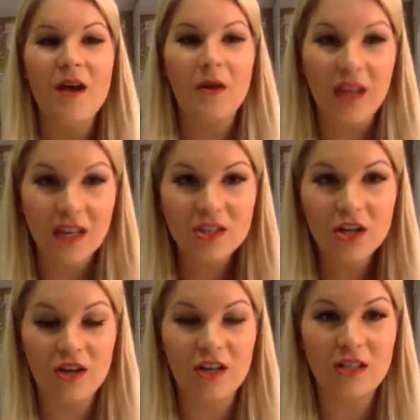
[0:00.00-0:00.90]

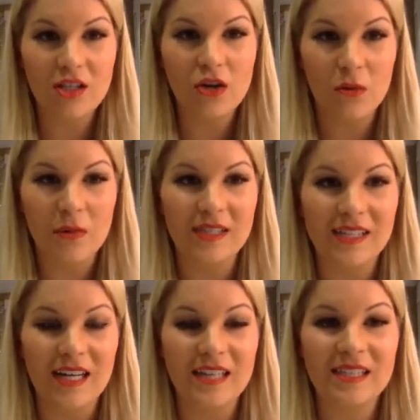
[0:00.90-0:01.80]
enter into your
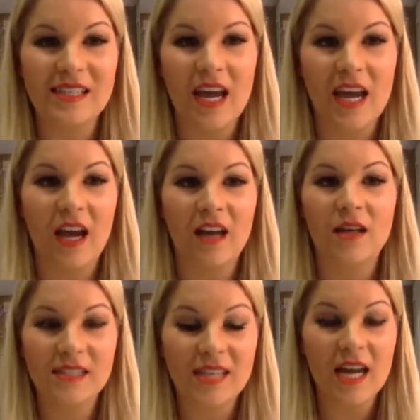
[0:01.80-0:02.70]
business
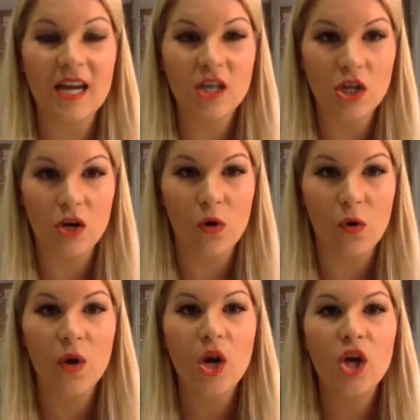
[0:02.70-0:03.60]
and say to
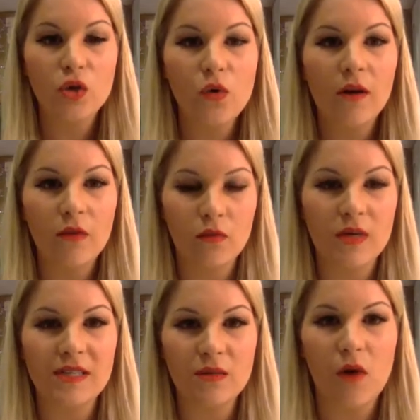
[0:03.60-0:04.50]
you, you are the
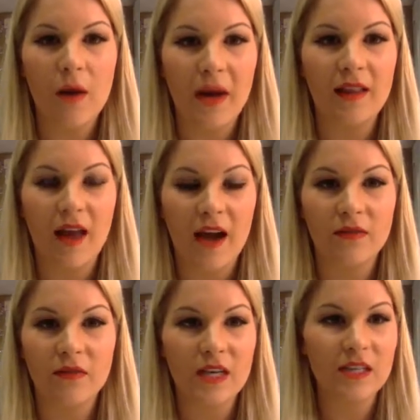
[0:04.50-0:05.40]
reason why my life
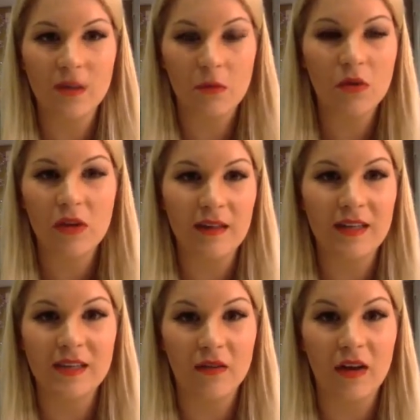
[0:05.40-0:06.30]
is completely
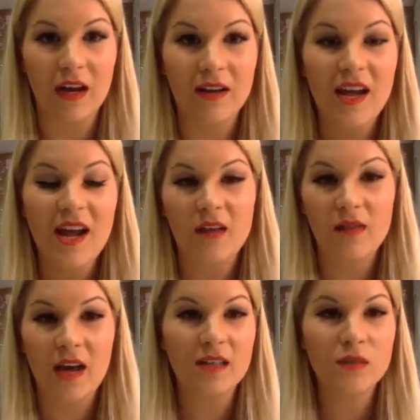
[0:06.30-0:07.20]
different. And
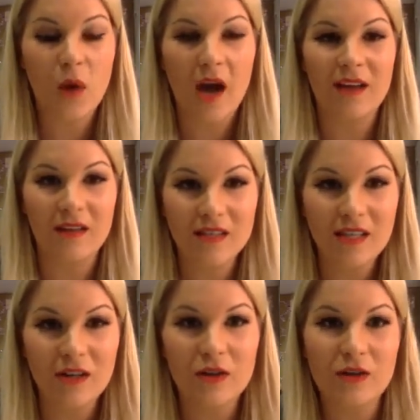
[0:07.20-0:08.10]
that is why I
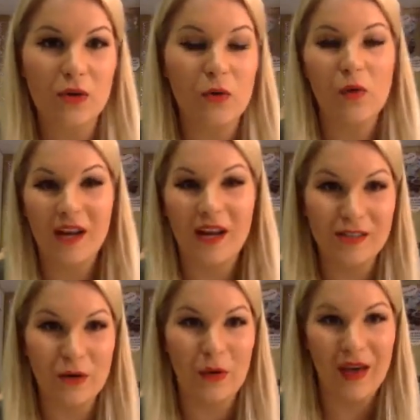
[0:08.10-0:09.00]
continue to do what I
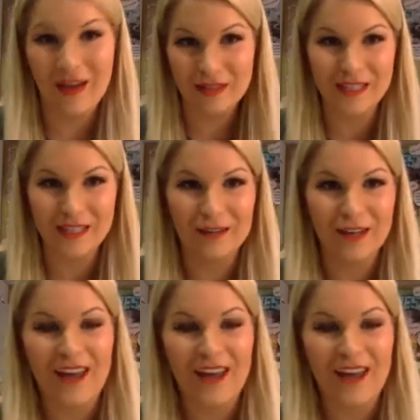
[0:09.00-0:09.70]
do every single day.